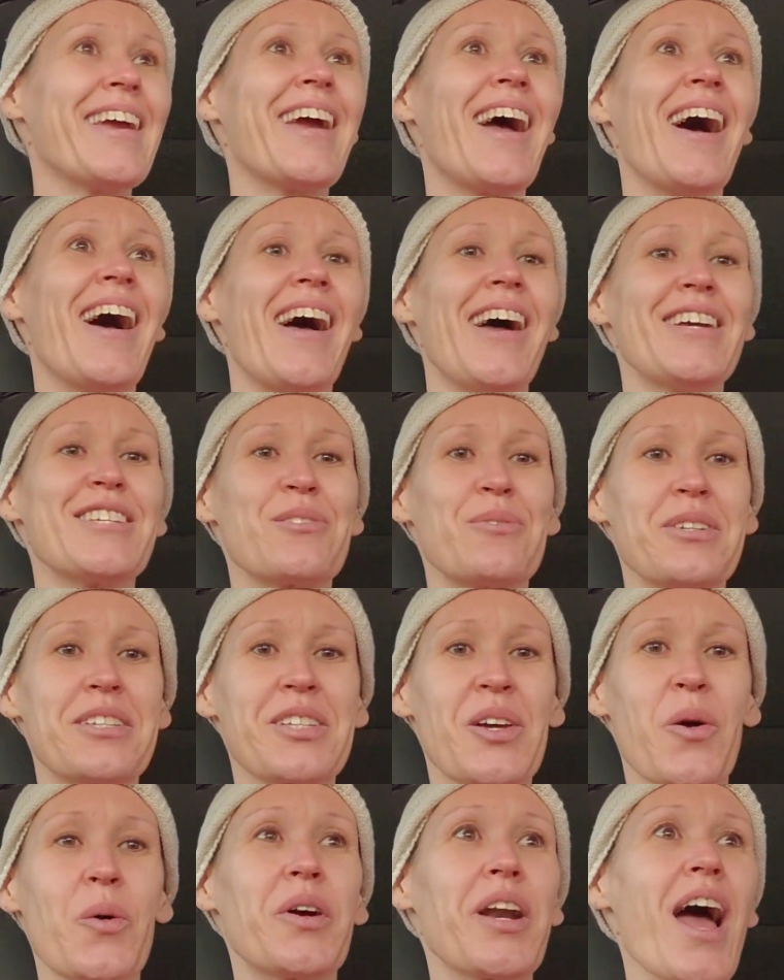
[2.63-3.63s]
Hey guys,
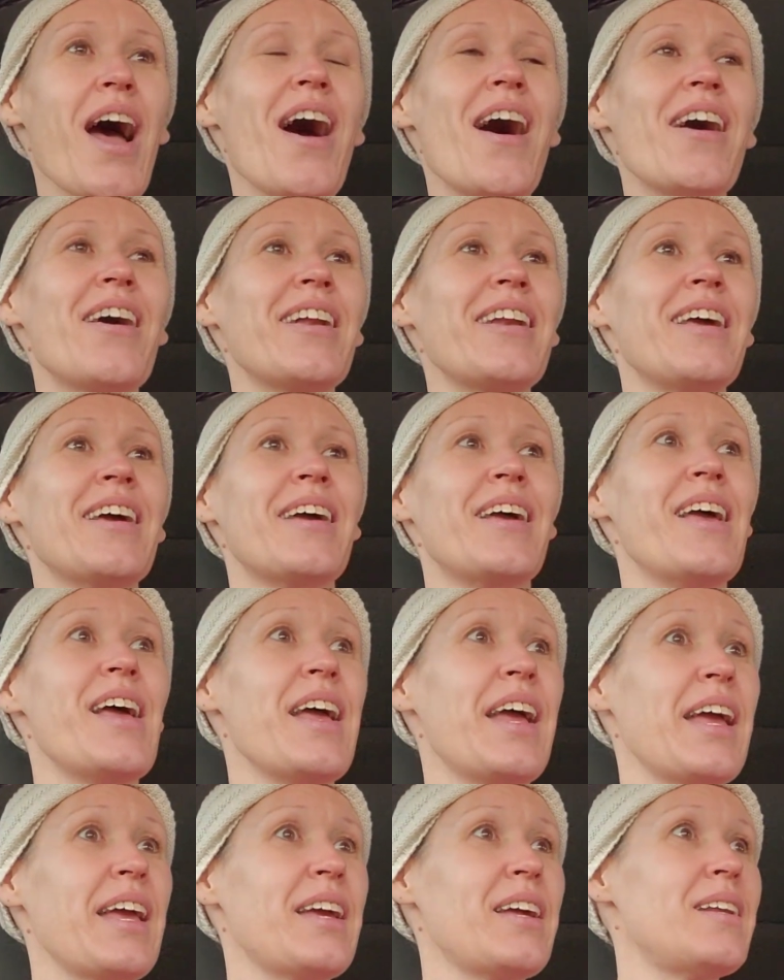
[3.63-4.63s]
what's going on?
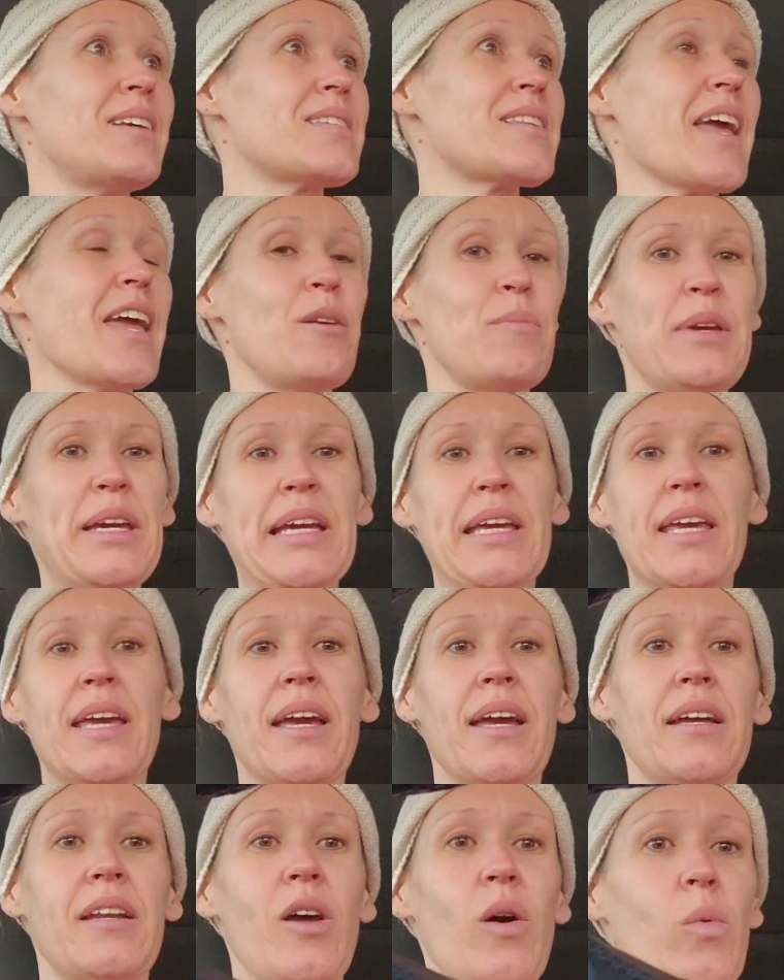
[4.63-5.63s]
It is Amy
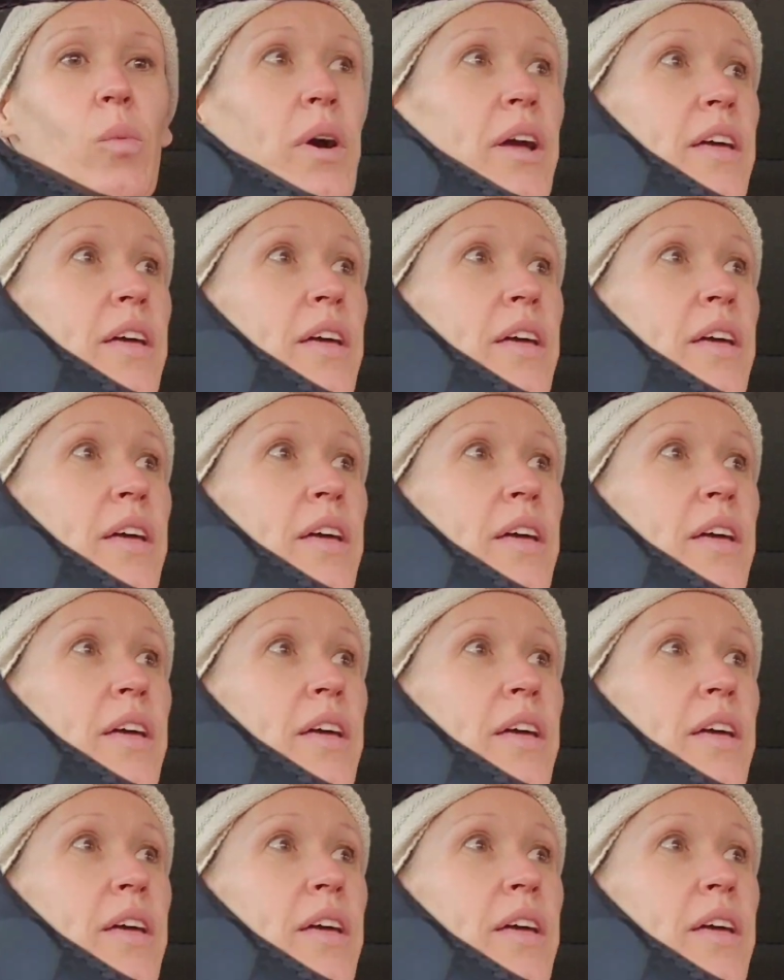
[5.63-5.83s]
again